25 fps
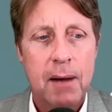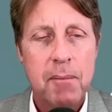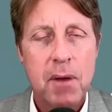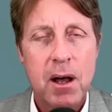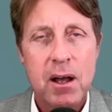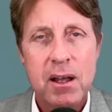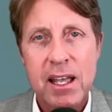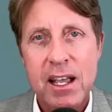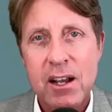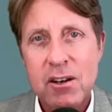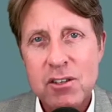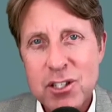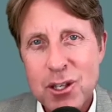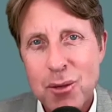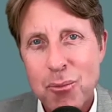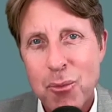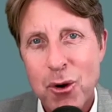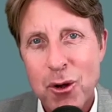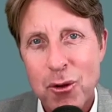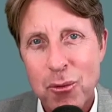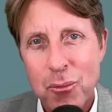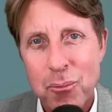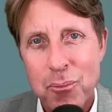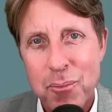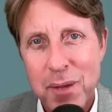Here's the
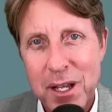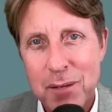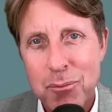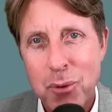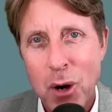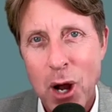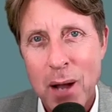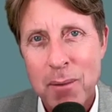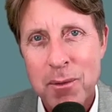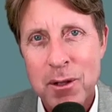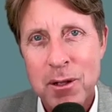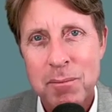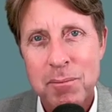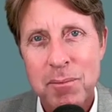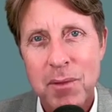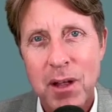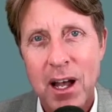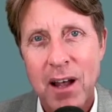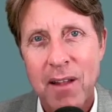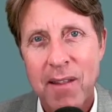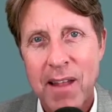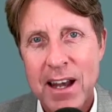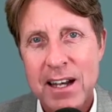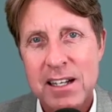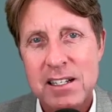real big problem. A
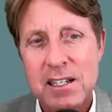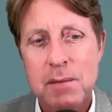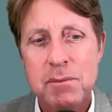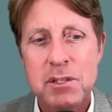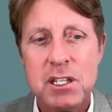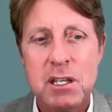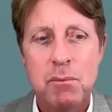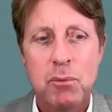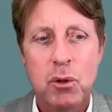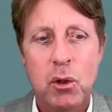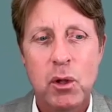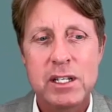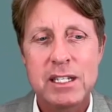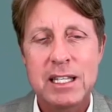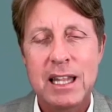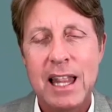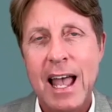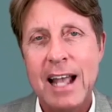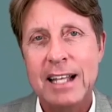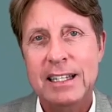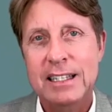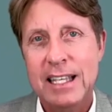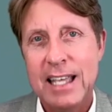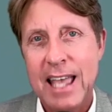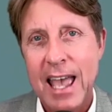lot of times the employees
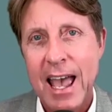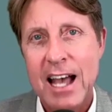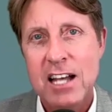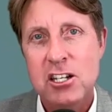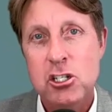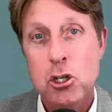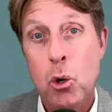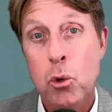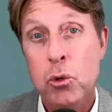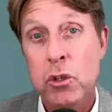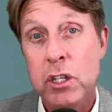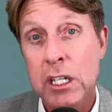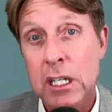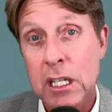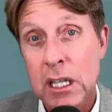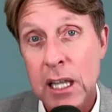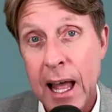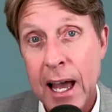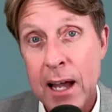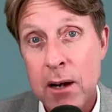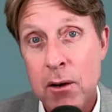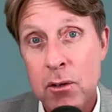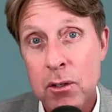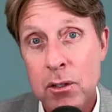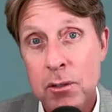lack the cash or the
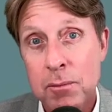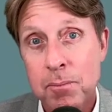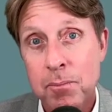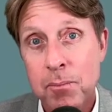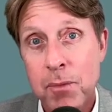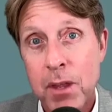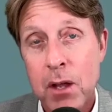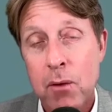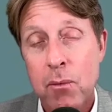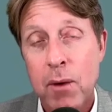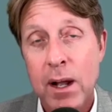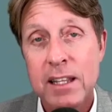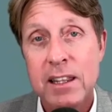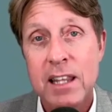collateral, right?